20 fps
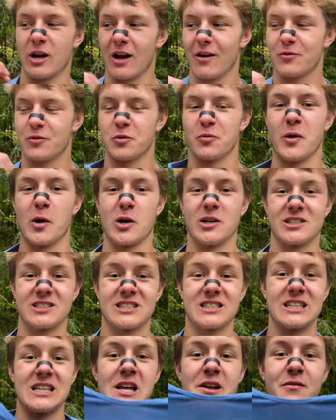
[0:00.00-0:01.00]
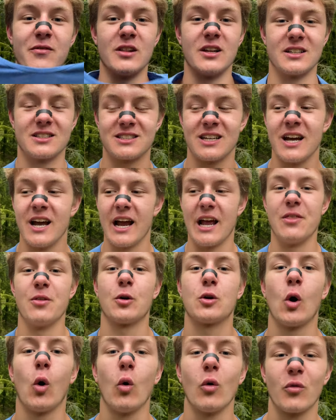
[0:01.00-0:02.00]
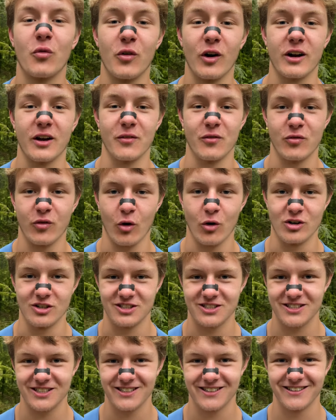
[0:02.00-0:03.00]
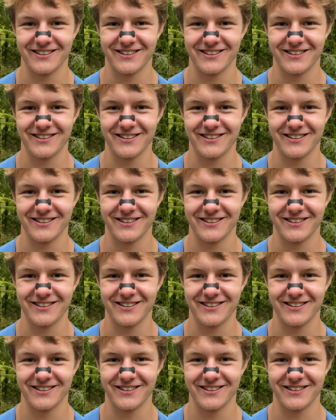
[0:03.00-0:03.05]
I have to wear a sleeveless in the cold fucking forest.